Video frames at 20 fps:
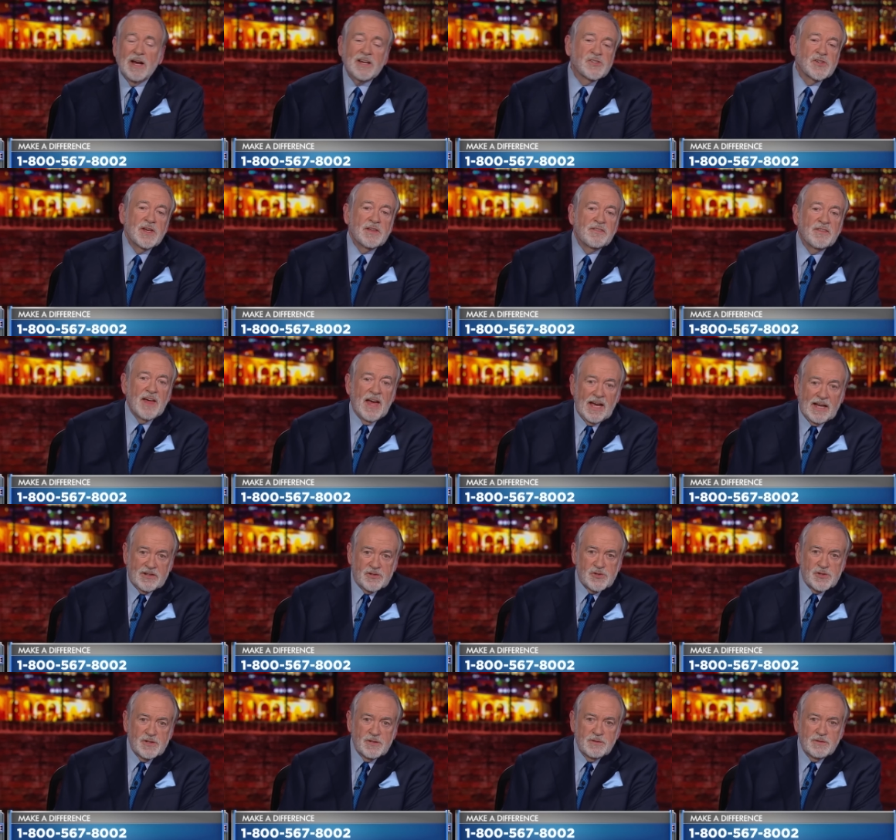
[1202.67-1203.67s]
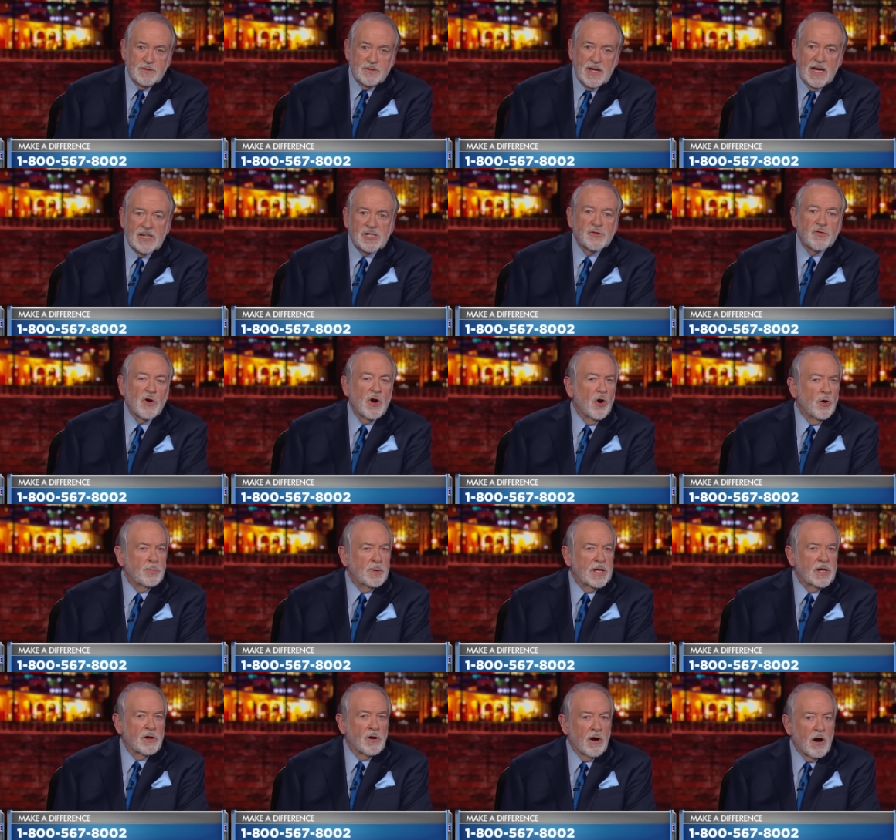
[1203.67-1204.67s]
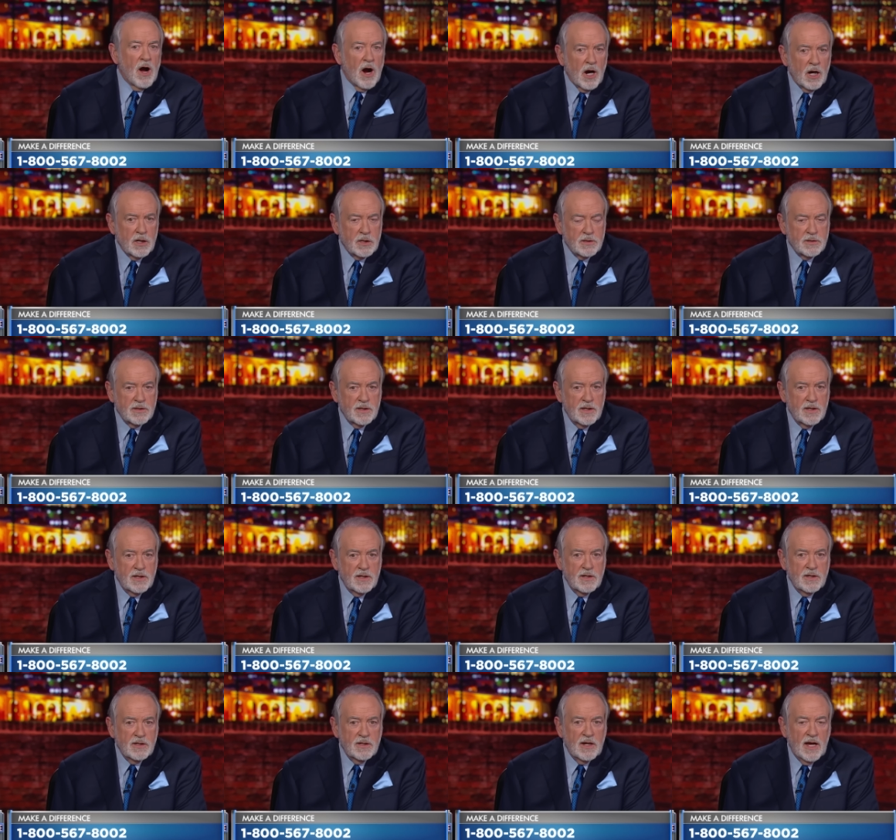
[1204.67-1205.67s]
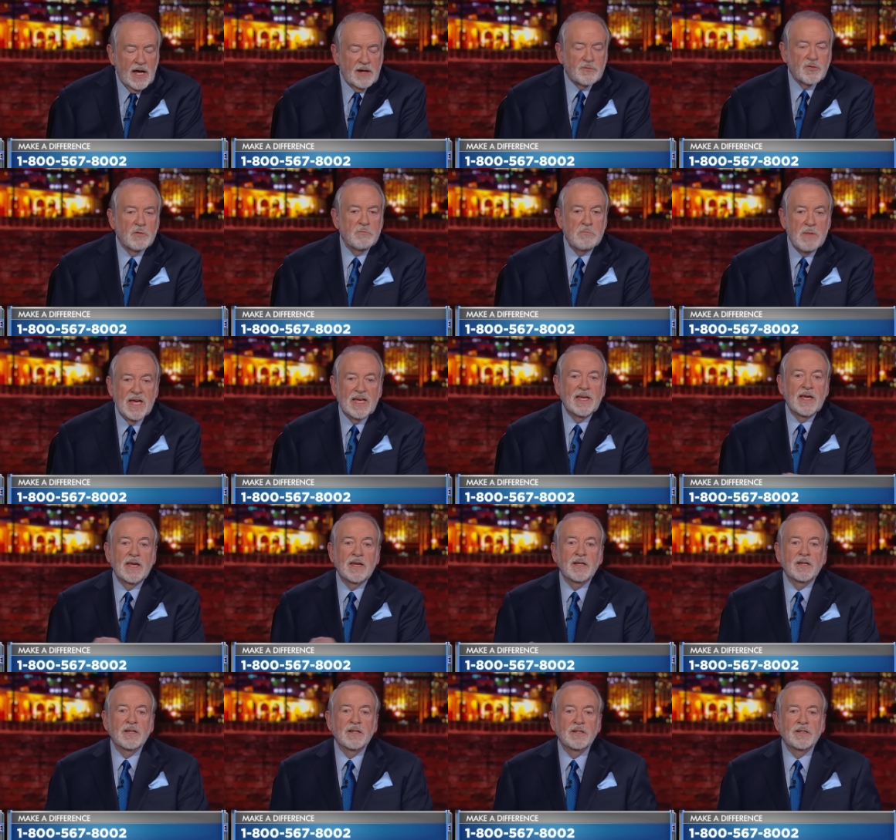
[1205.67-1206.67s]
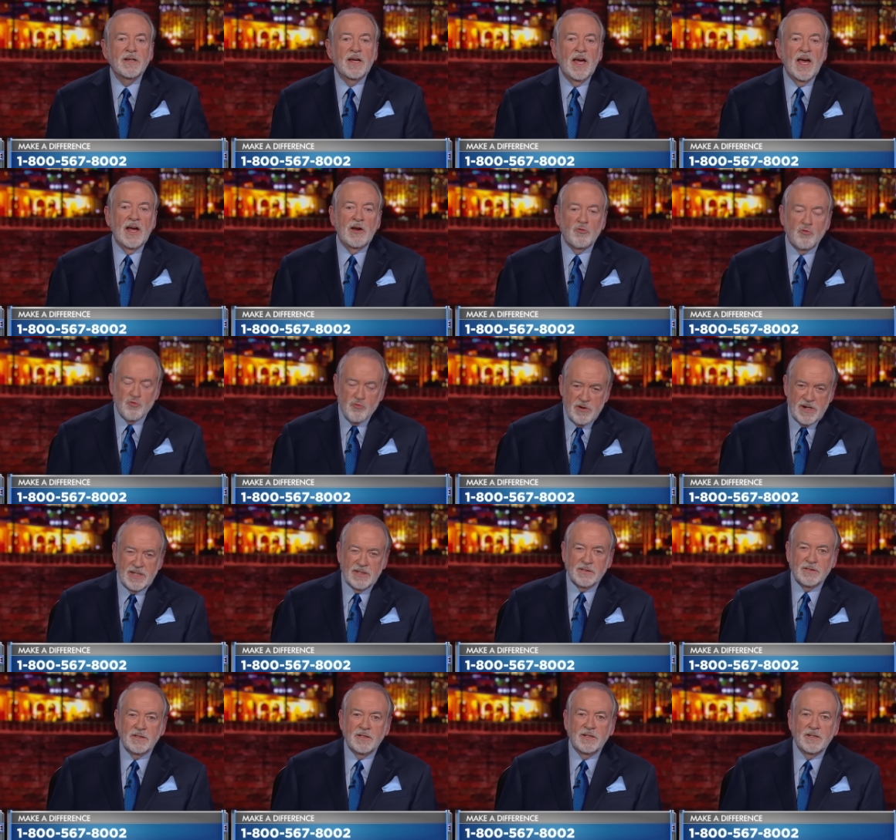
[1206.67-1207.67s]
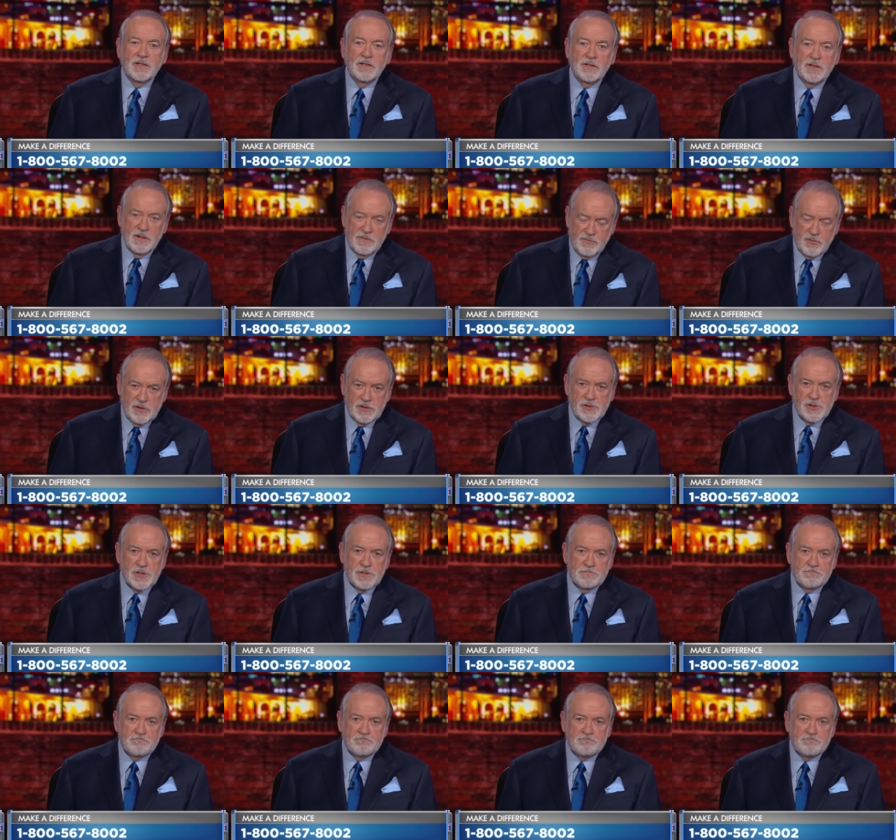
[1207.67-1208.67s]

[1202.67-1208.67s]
I say thanks. Thanks for opening your heart and for making a real difference.